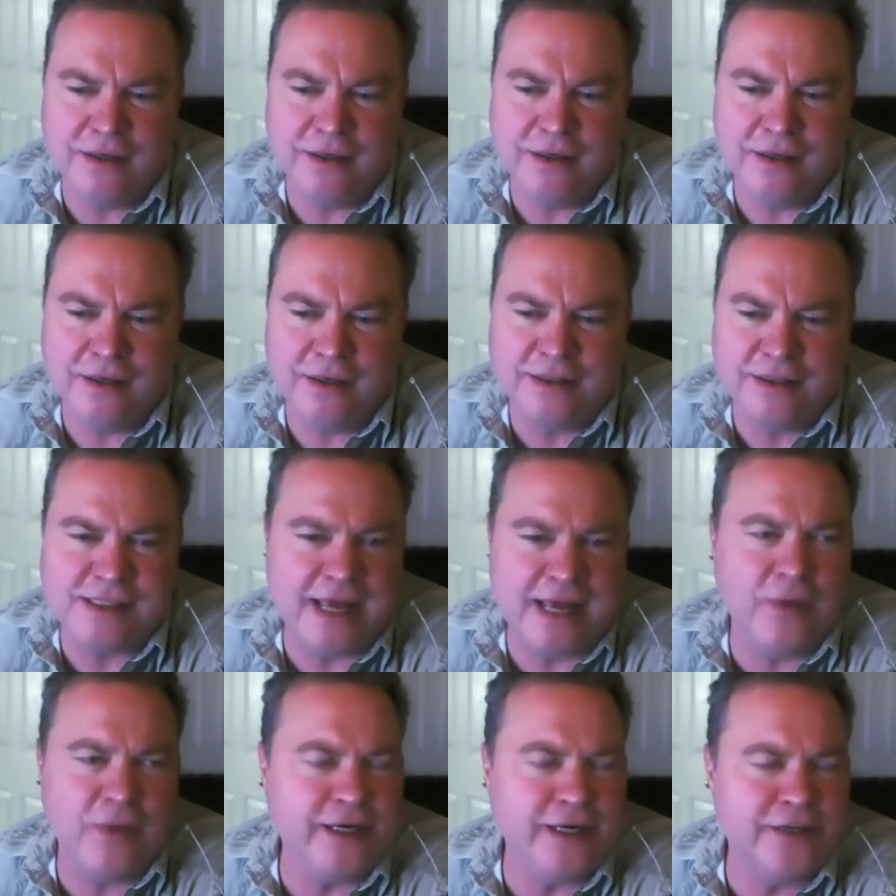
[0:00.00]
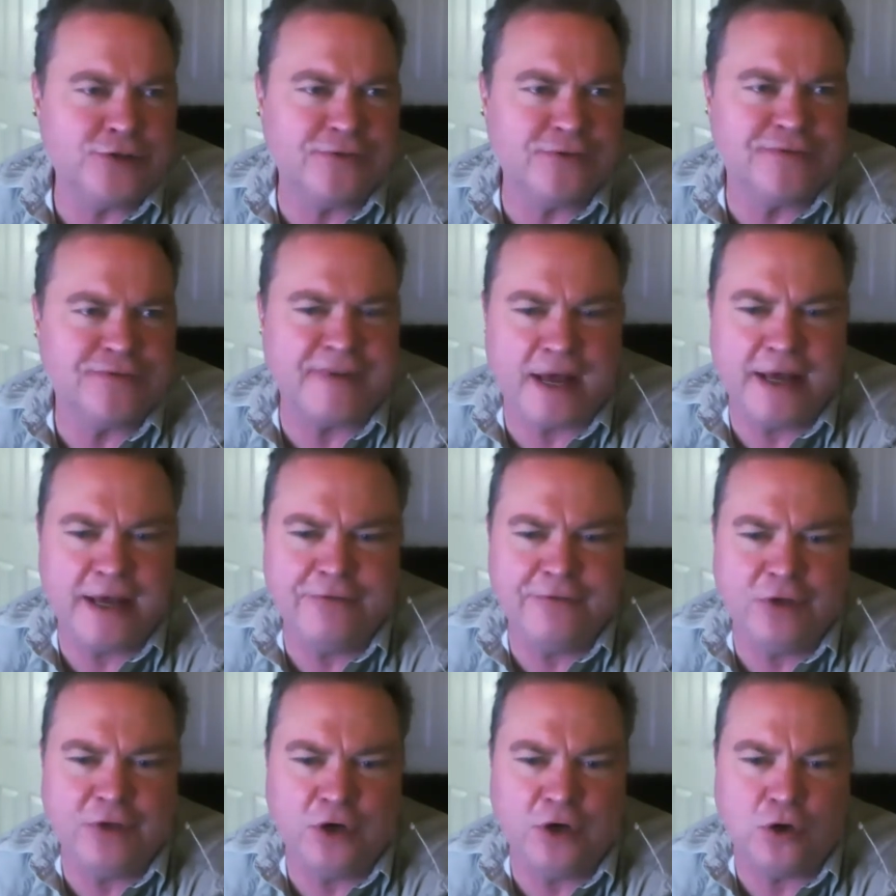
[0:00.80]
anyone going to
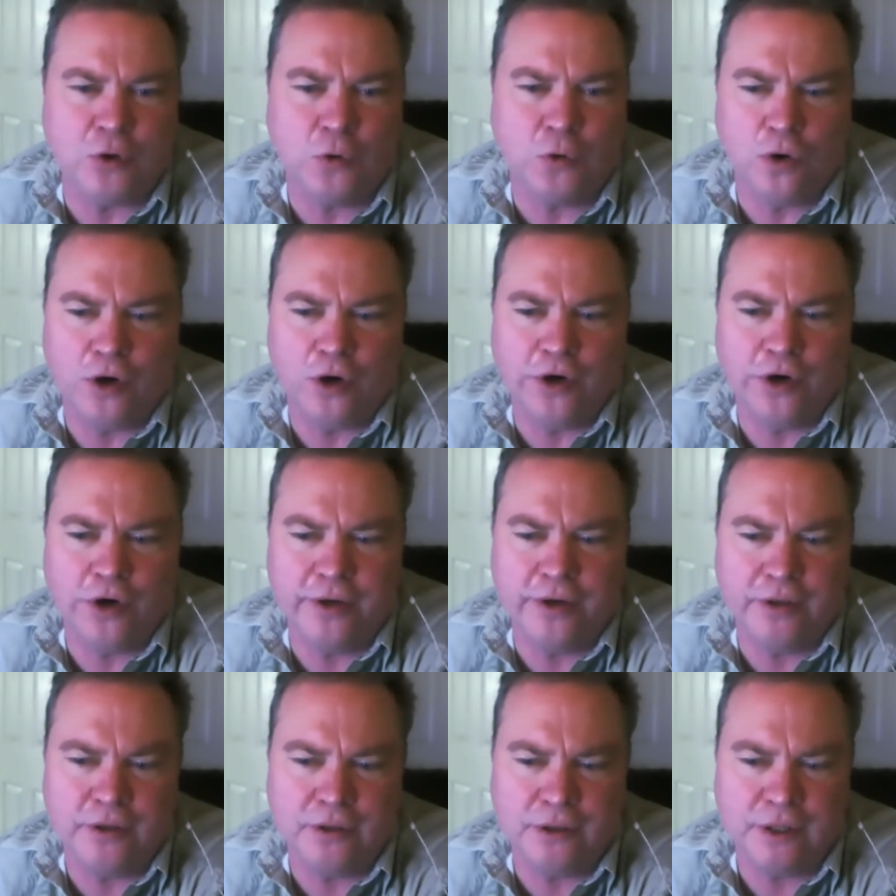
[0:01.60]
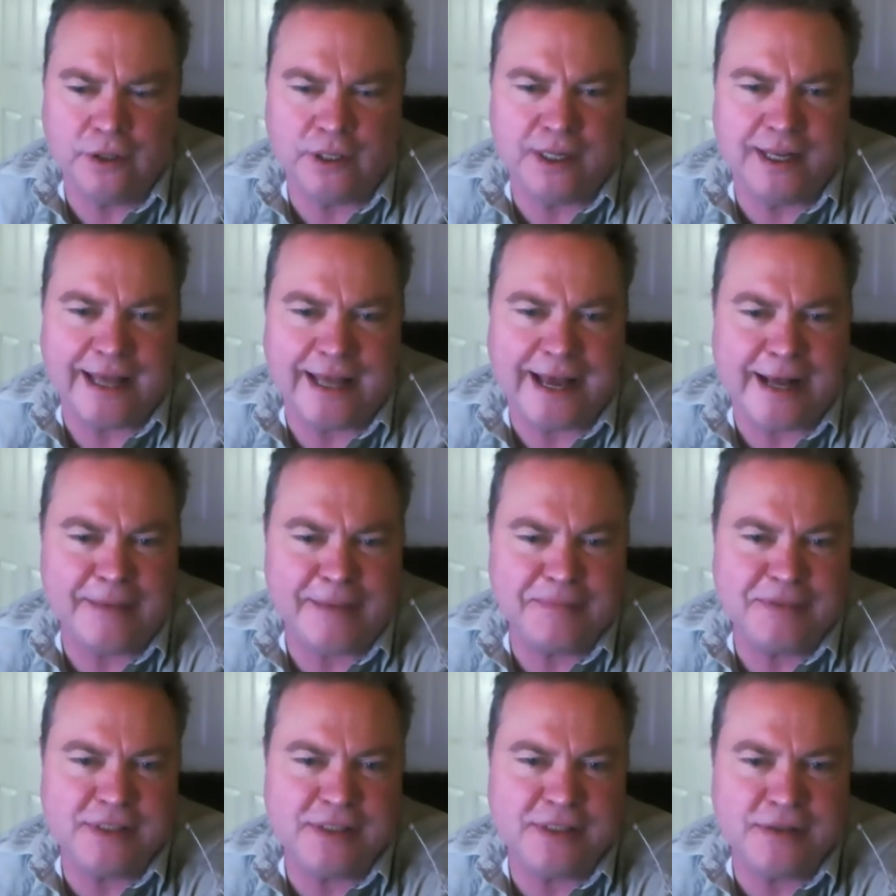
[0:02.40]
survive the corn
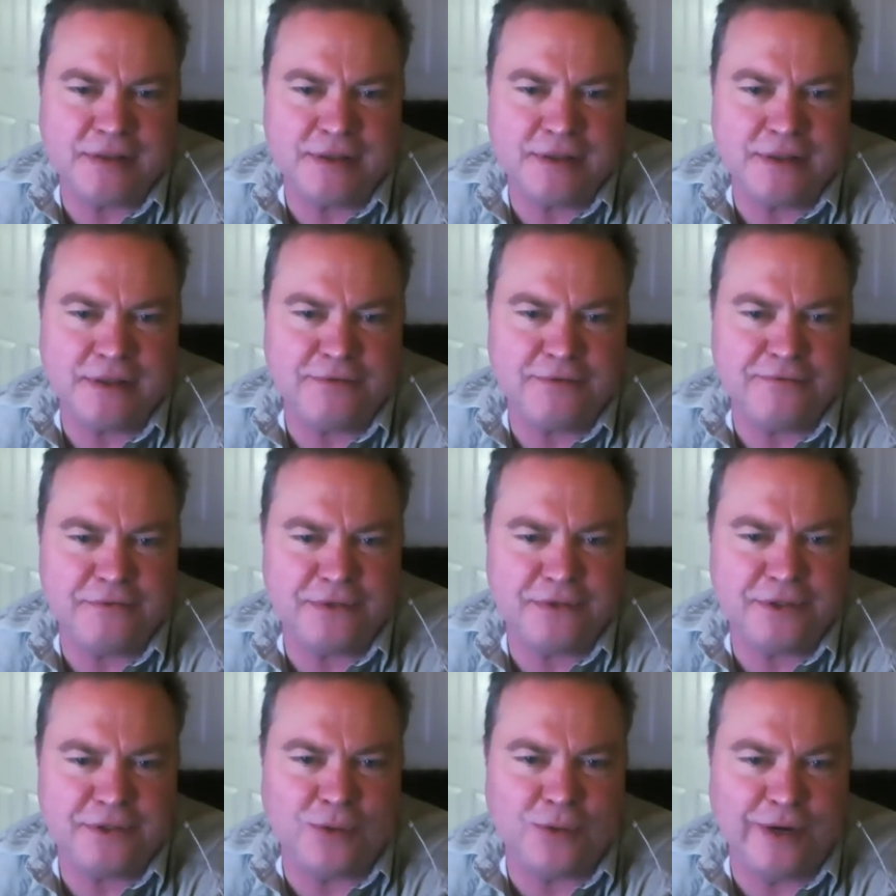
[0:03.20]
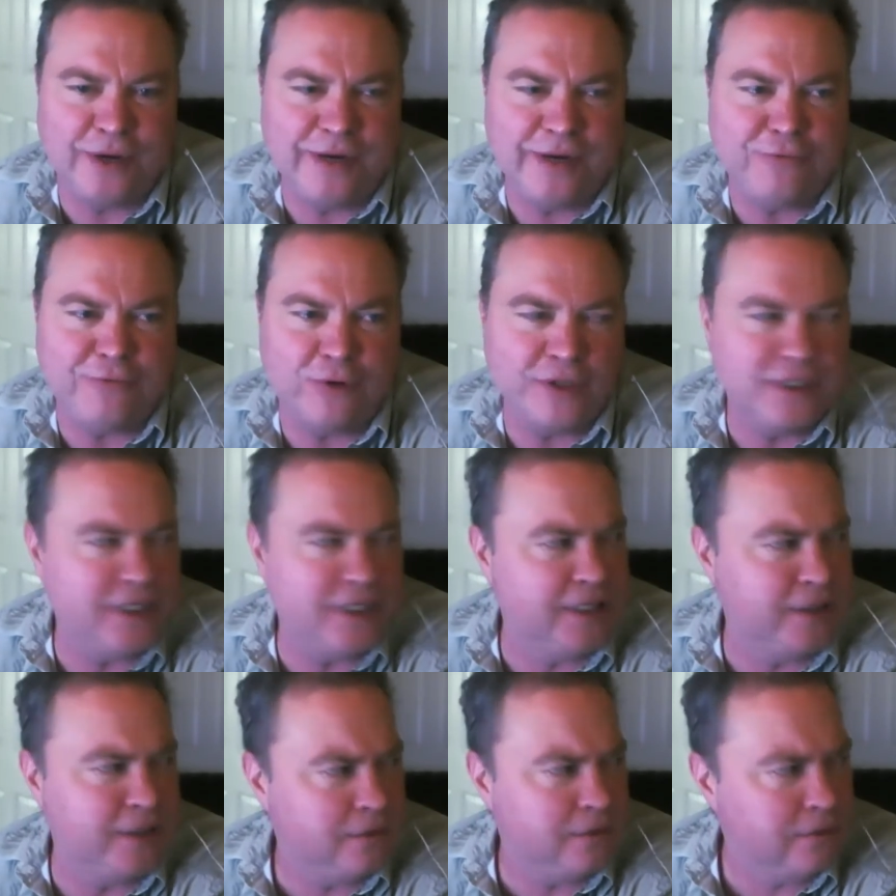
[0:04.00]
collapse of
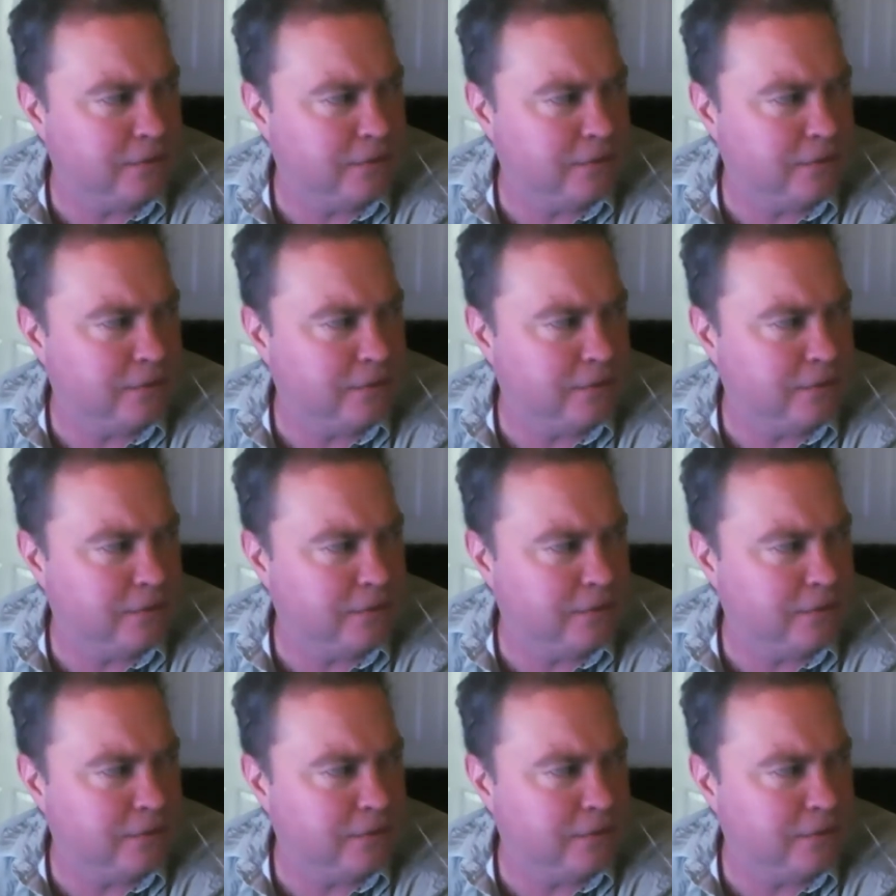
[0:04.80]
2014?